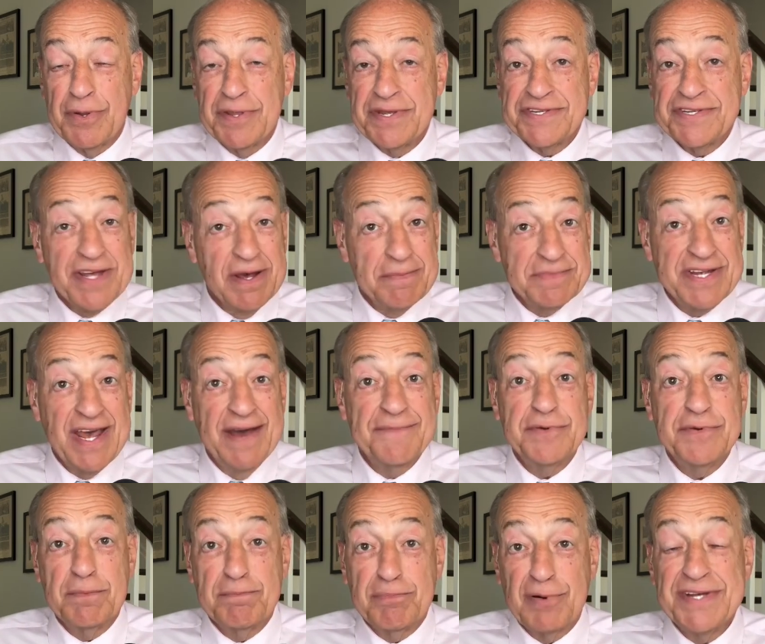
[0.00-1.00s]
This comes
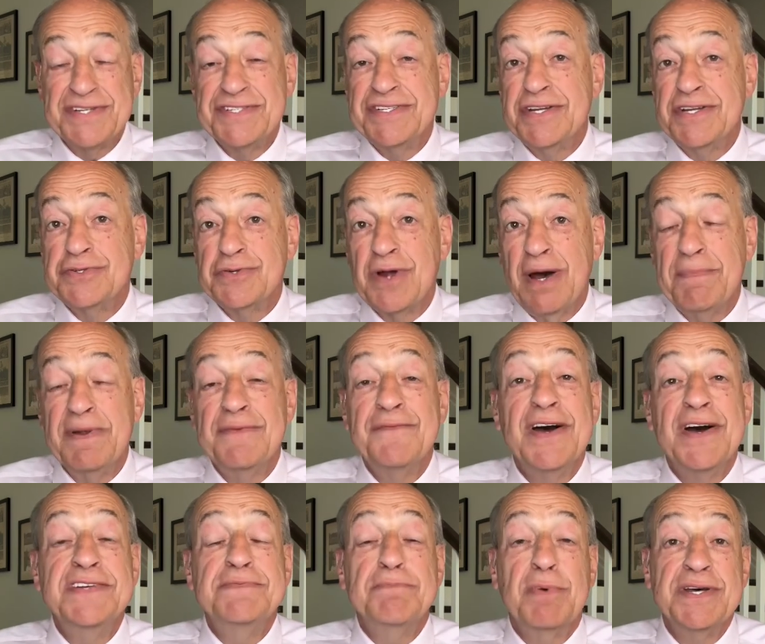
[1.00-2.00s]
after President Trump and
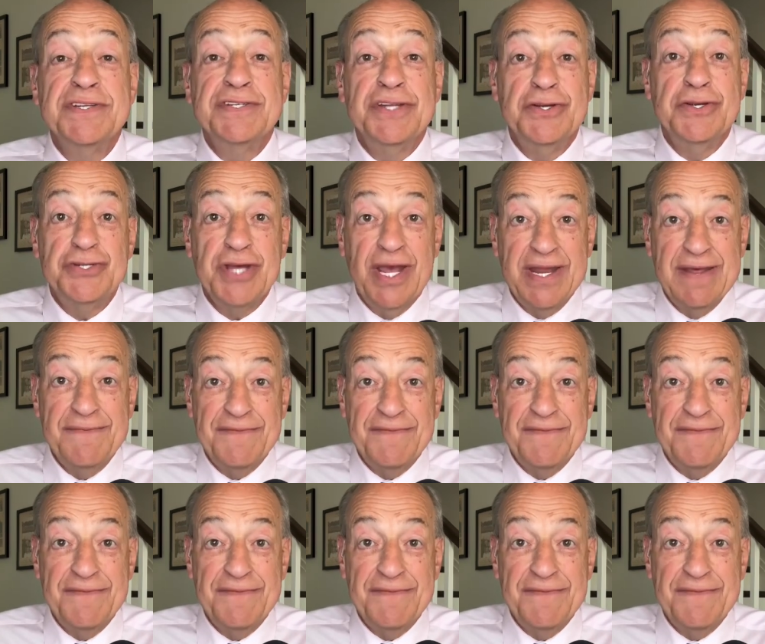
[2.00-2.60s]
Vice President J.D.